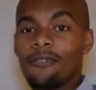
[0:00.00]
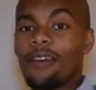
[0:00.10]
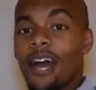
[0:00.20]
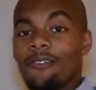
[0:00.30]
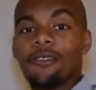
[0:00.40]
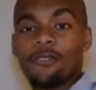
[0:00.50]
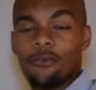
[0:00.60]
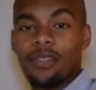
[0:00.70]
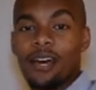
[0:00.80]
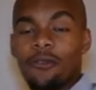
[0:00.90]
5 years
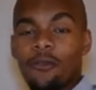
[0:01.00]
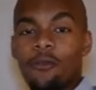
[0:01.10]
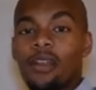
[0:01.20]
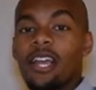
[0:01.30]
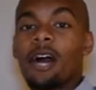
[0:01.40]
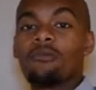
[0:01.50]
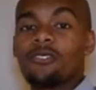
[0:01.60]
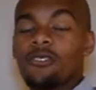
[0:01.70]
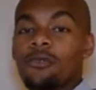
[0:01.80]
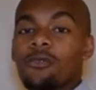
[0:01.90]
from now when it comes
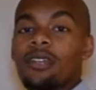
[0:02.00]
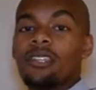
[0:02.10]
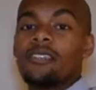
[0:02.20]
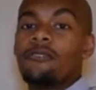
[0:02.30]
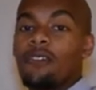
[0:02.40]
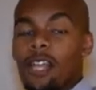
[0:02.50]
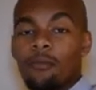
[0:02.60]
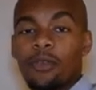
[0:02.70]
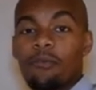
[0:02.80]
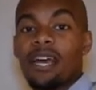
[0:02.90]
to
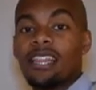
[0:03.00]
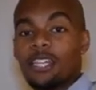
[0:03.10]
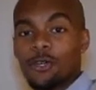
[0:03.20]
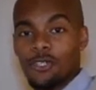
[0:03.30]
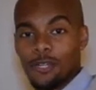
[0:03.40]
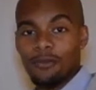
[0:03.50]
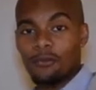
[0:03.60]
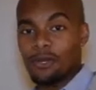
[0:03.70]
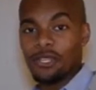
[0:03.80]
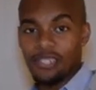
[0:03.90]
developing my leadership
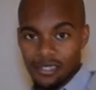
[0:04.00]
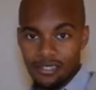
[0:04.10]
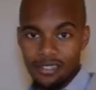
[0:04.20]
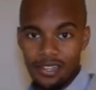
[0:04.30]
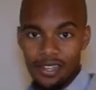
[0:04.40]
abilities?